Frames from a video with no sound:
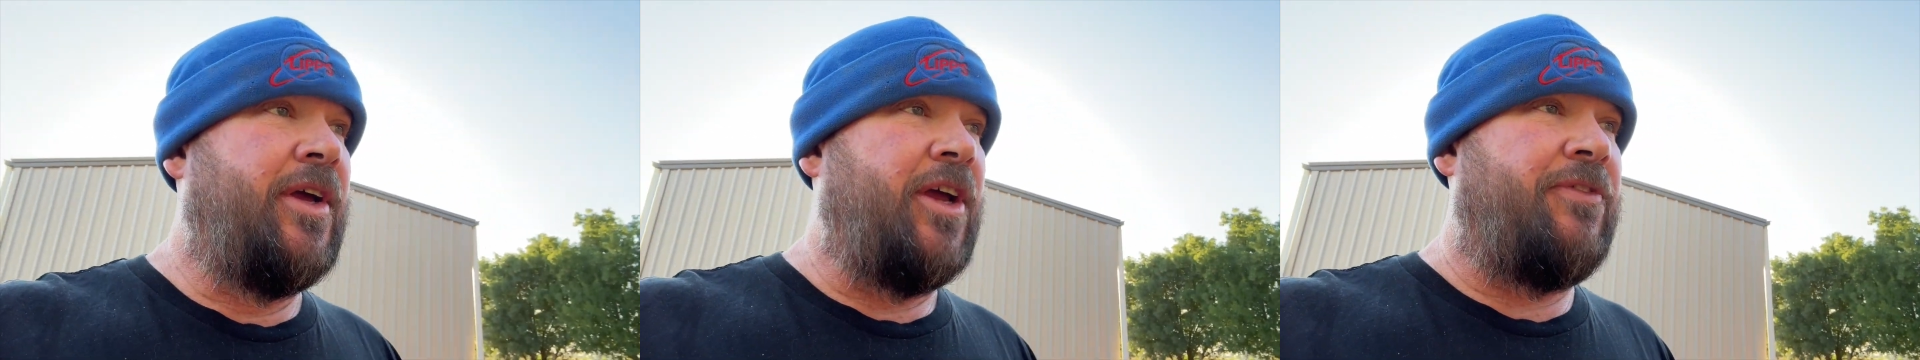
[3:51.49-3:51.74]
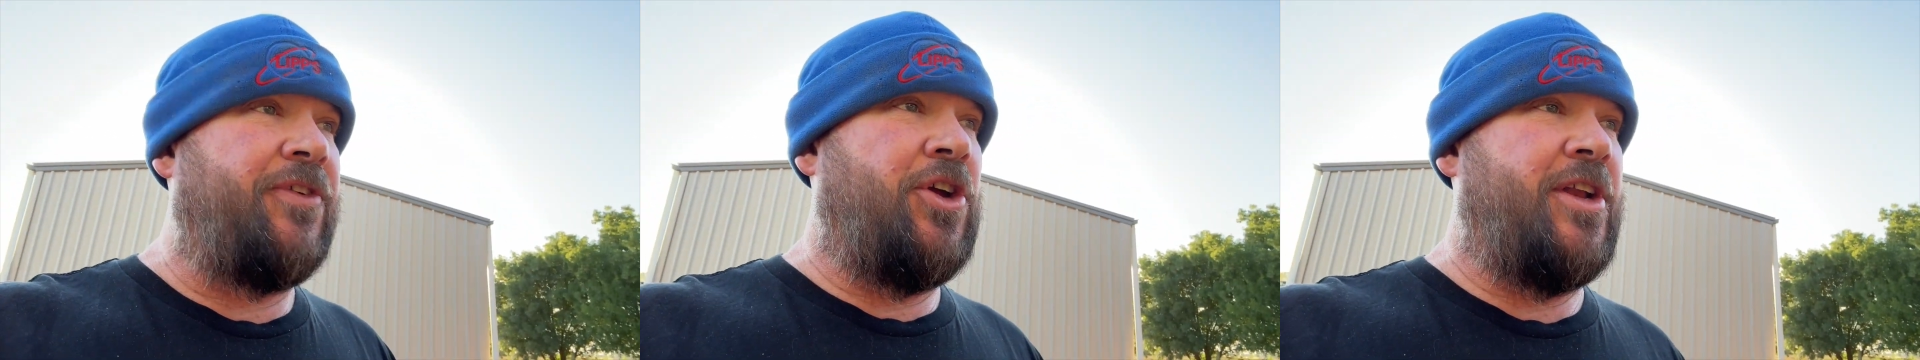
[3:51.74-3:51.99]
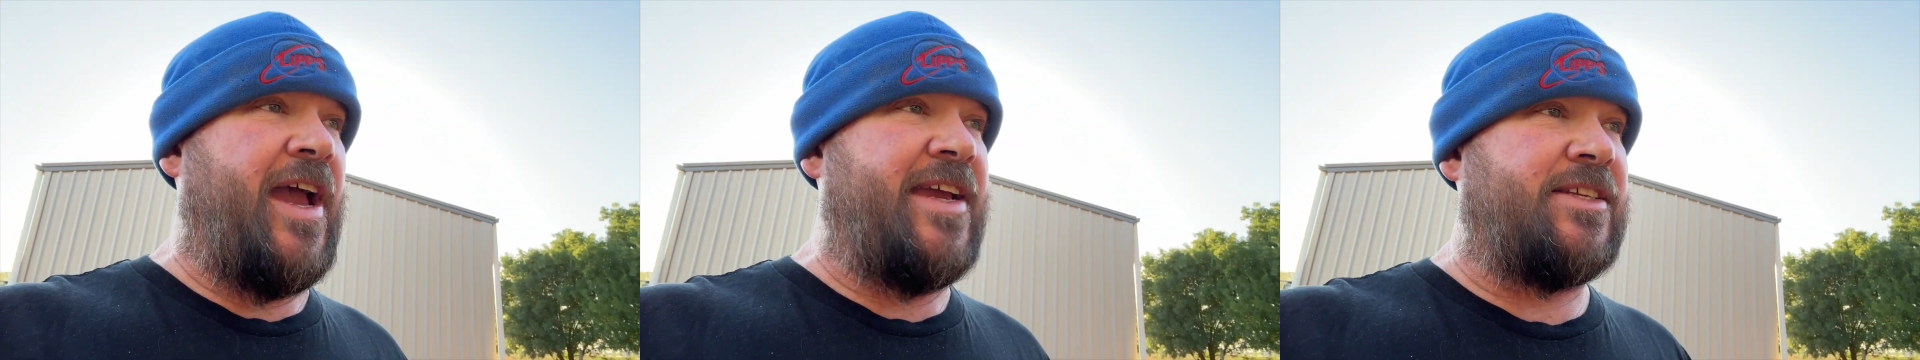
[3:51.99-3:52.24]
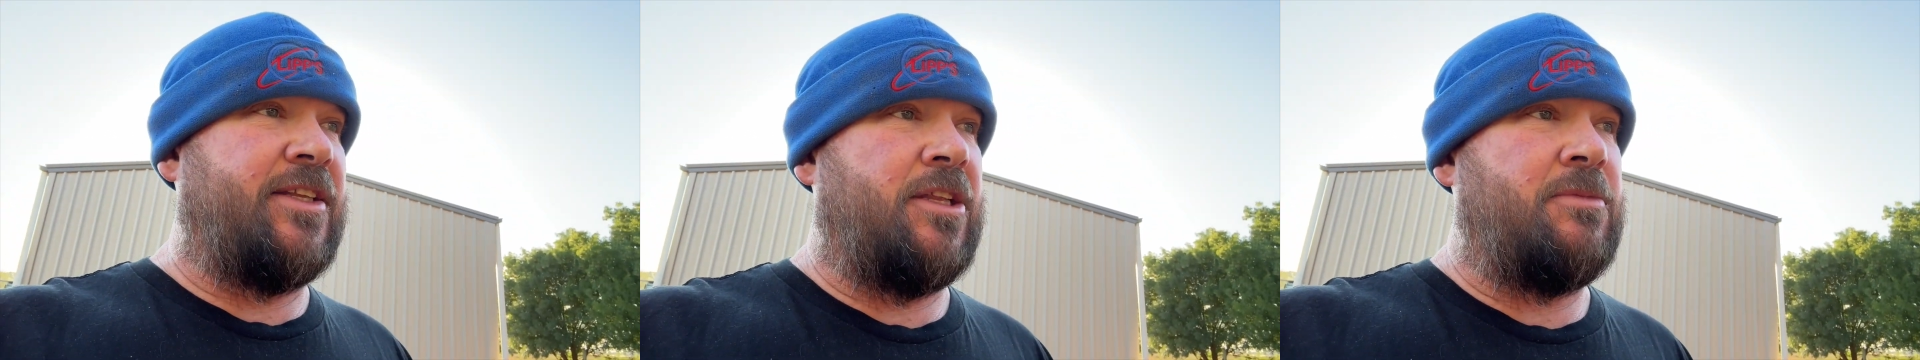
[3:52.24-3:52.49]
a few
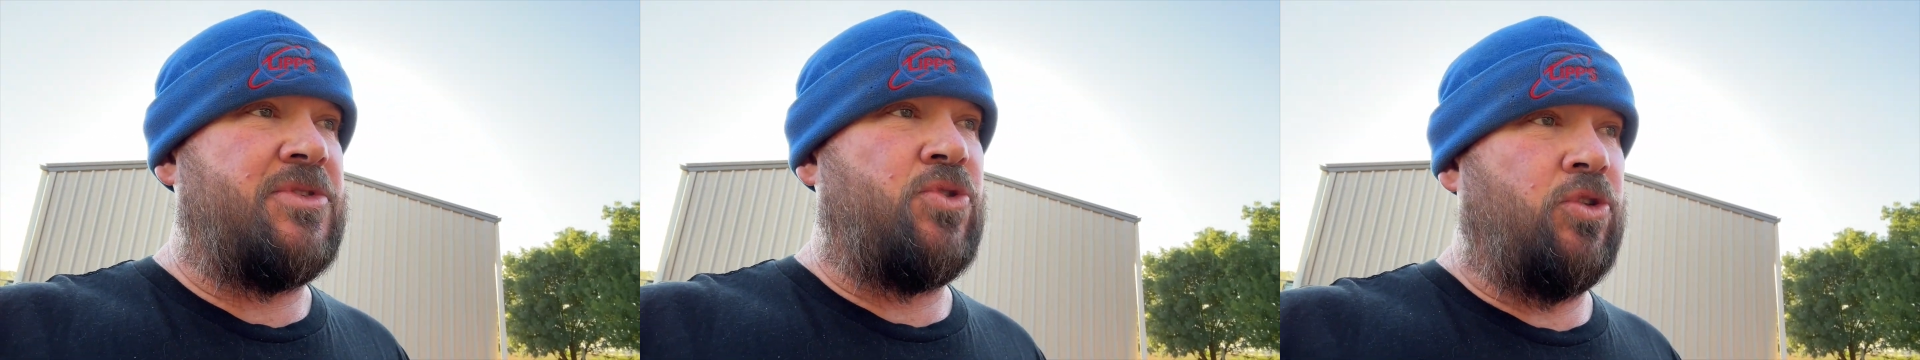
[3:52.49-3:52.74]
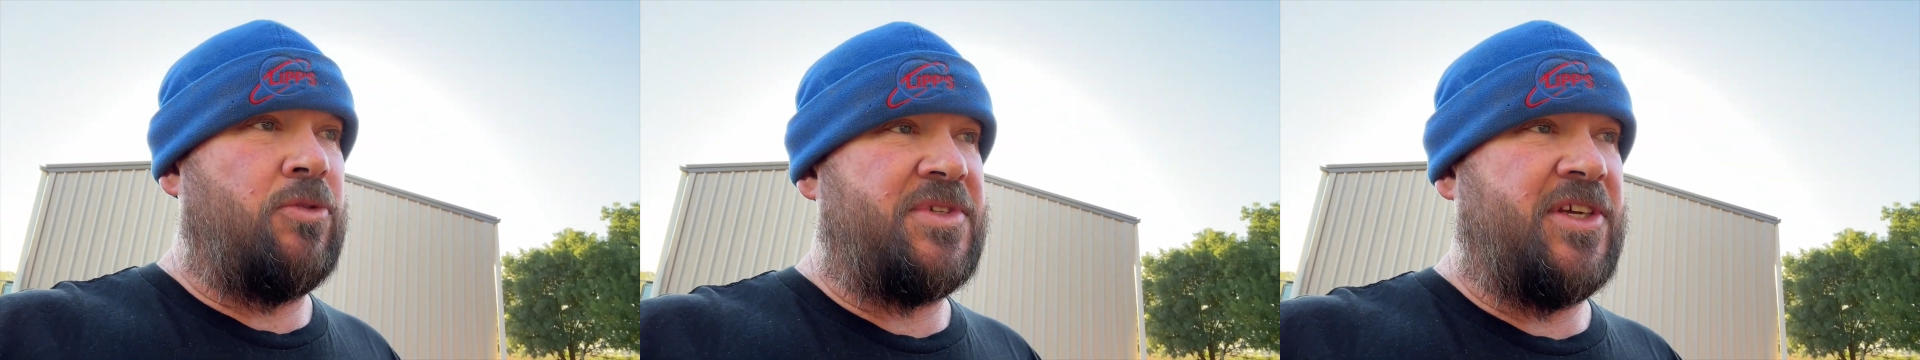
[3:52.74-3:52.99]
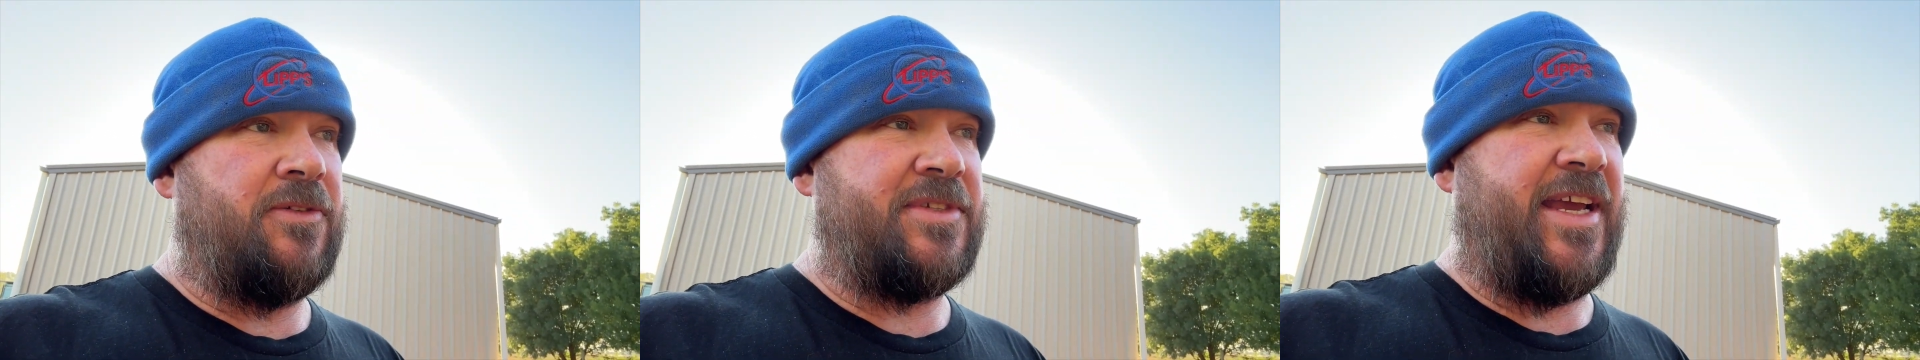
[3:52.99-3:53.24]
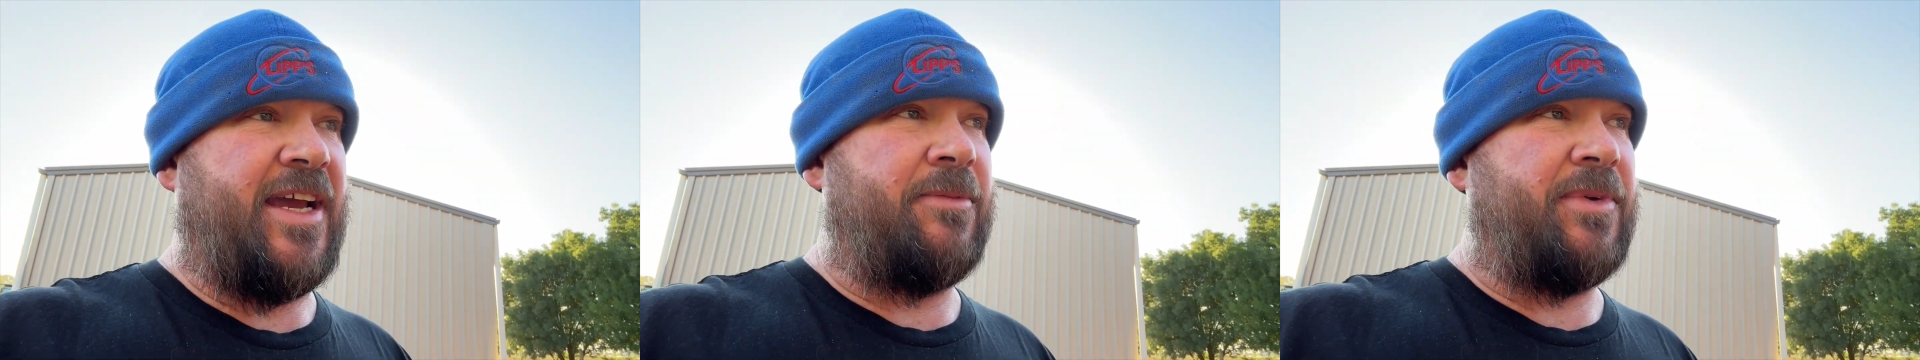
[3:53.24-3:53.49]
days and let them sort themselves
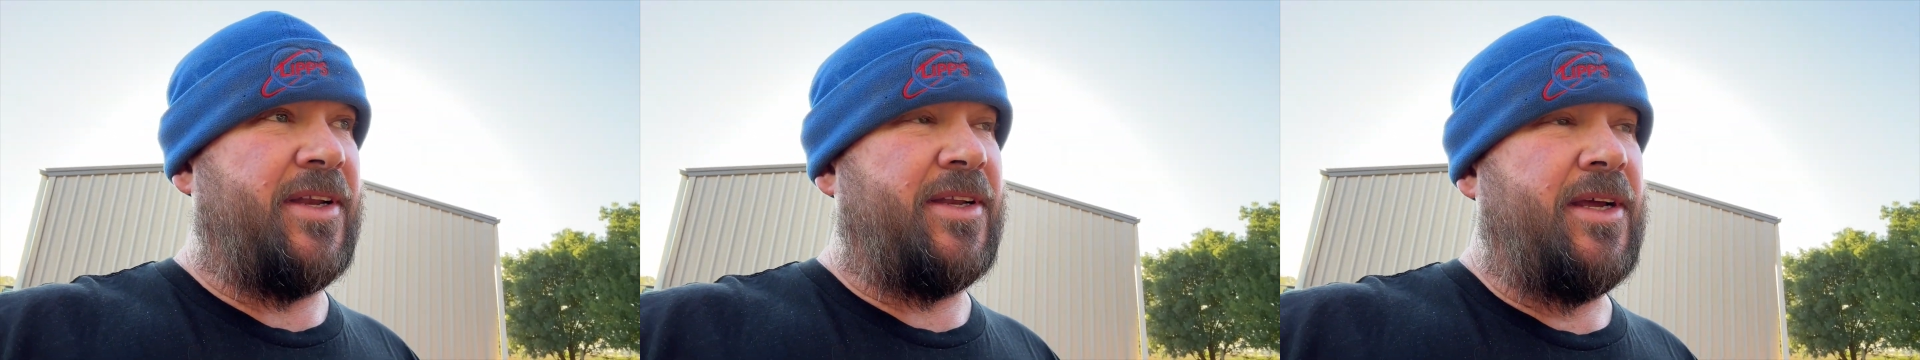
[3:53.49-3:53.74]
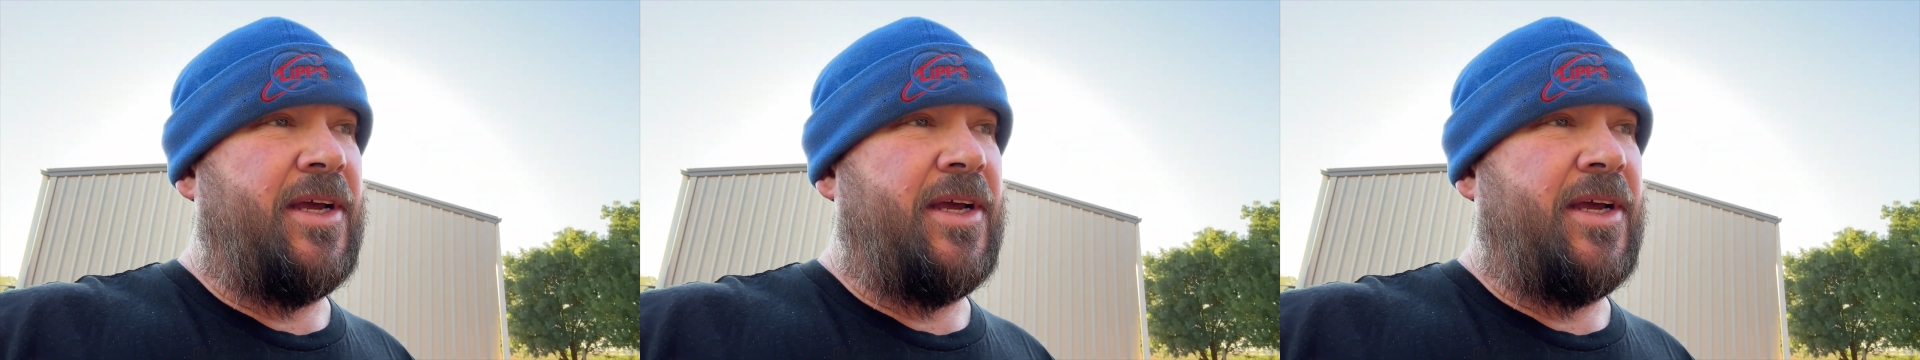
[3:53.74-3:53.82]
out, but